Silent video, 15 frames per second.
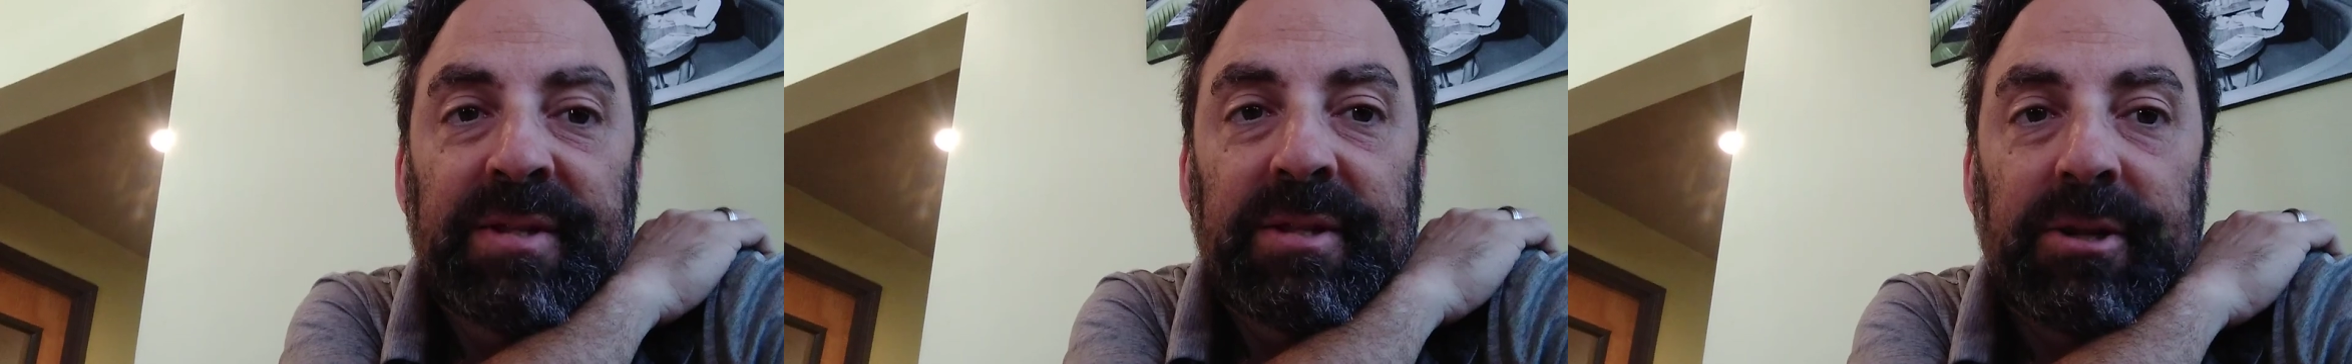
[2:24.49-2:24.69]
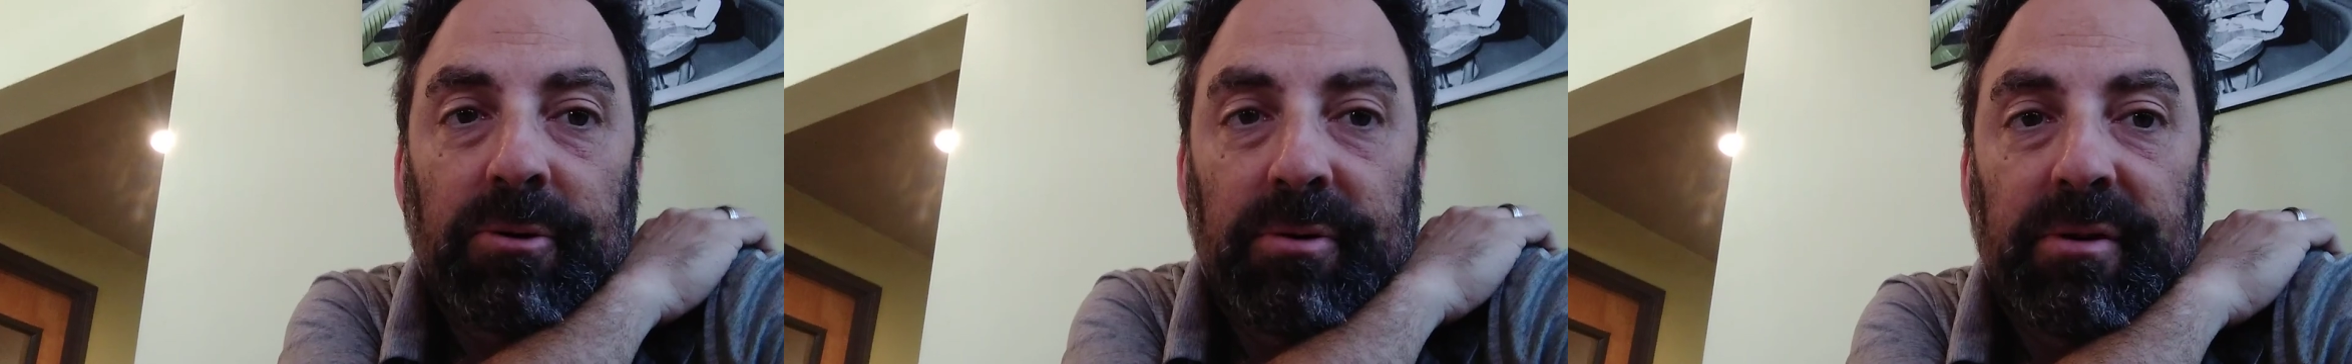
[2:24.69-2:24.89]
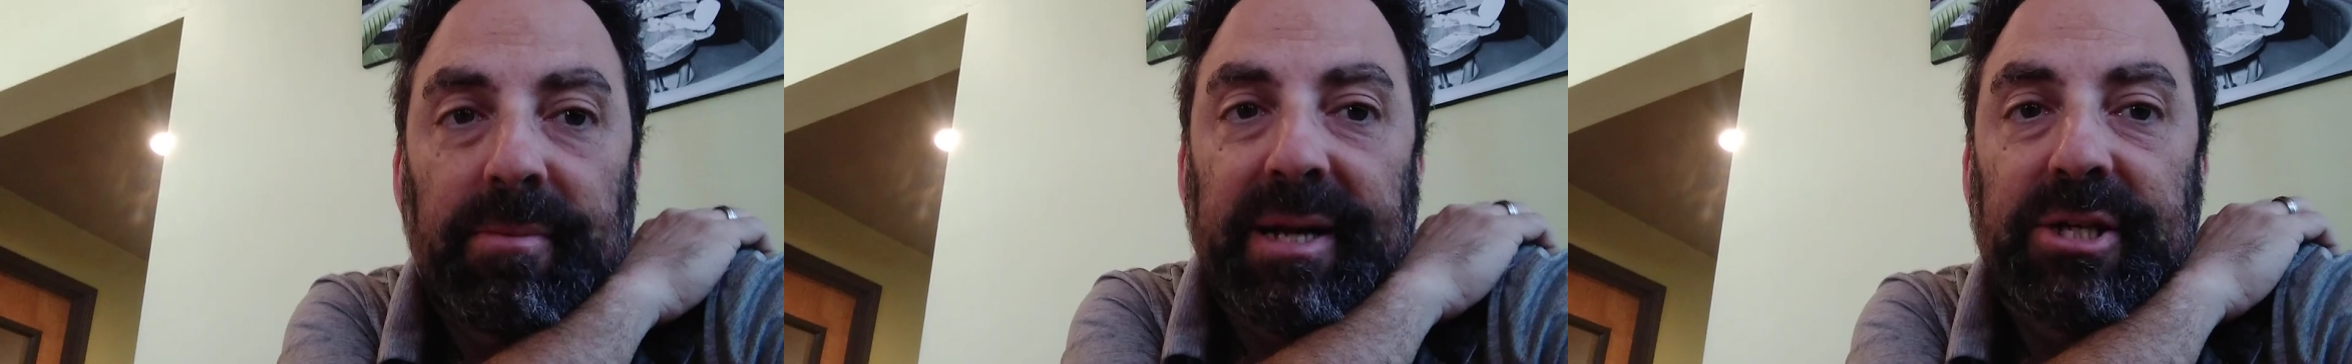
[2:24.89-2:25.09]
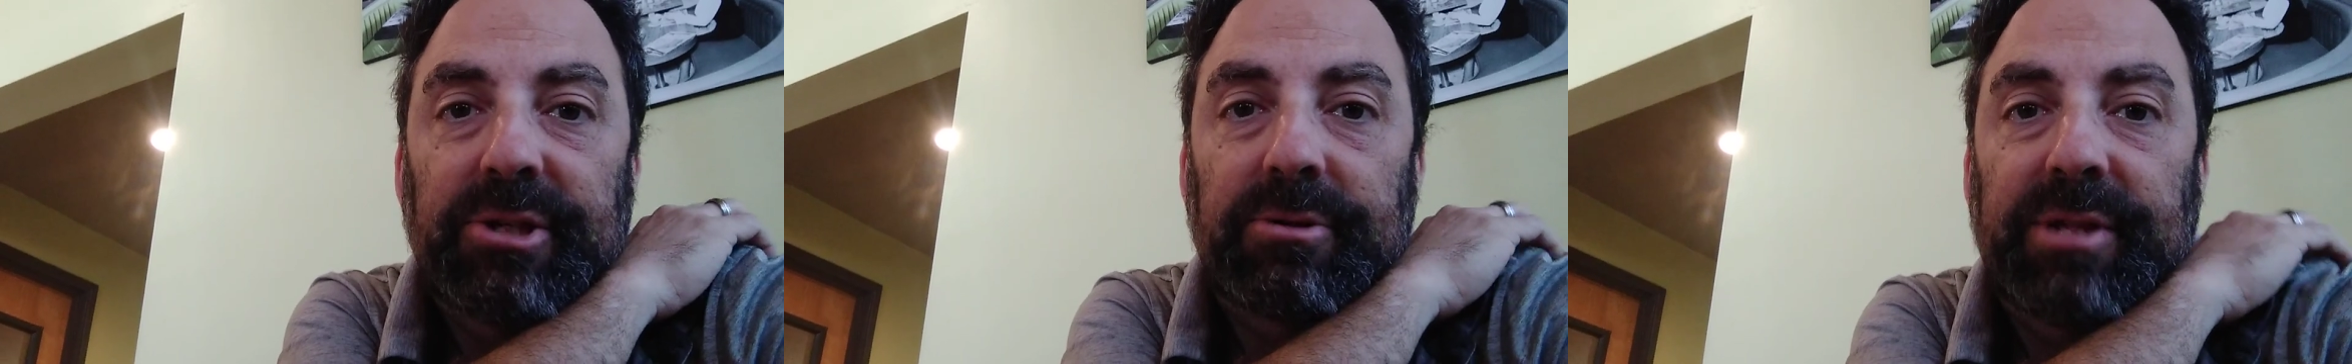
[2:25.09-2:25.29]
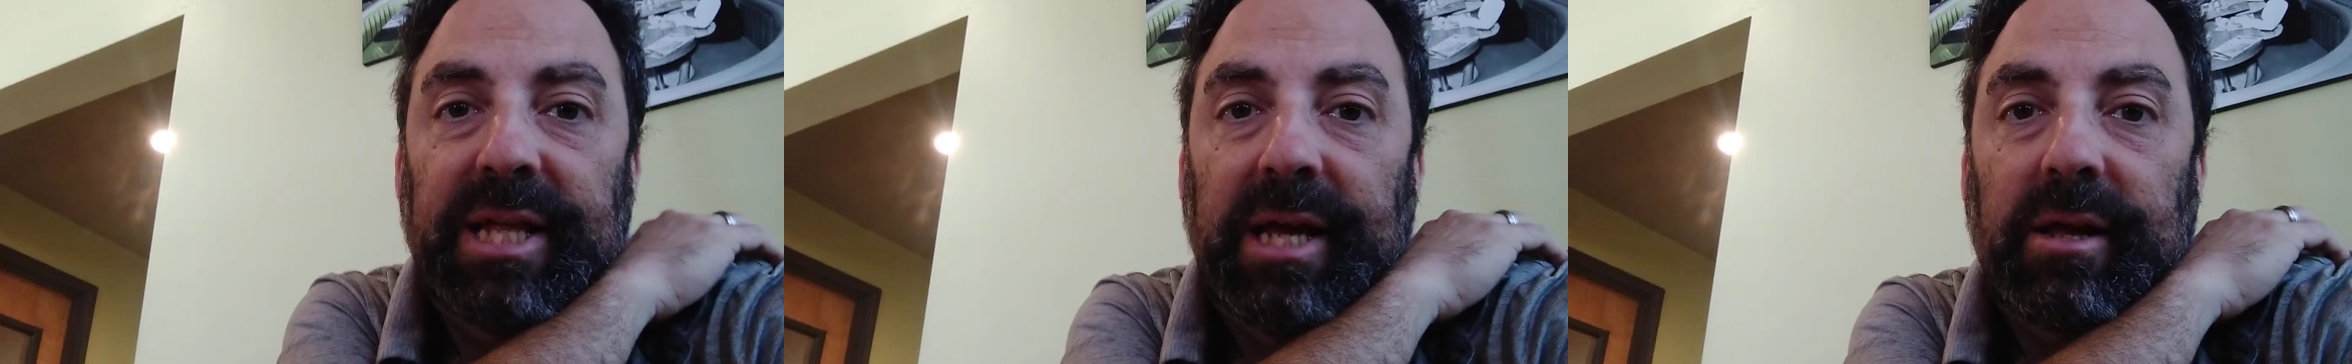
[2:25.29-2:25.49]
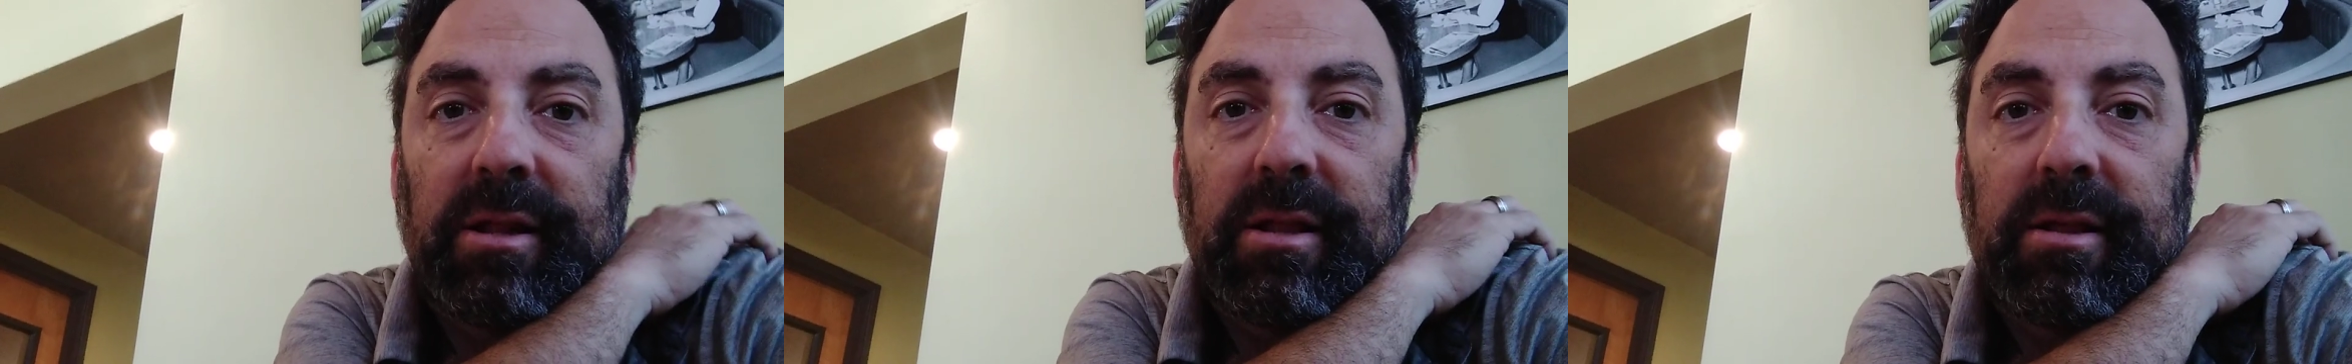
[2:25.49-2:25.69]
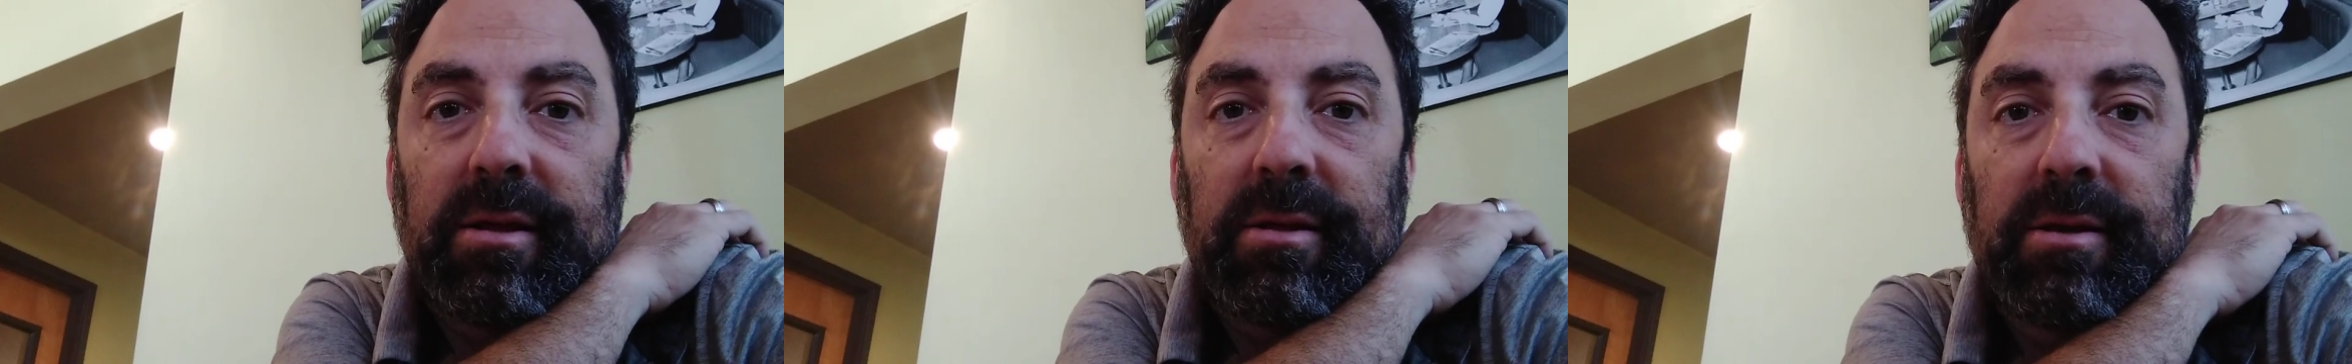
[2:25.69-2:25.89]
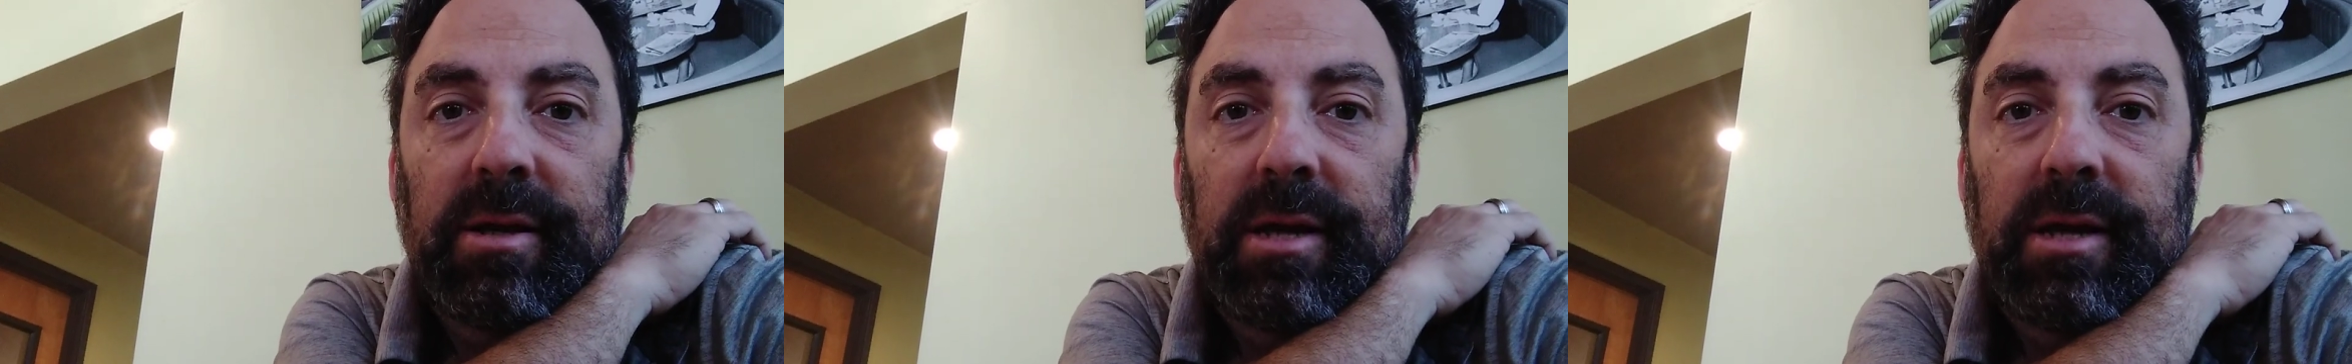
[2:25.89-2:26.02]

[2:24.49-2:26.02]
Those are my two things.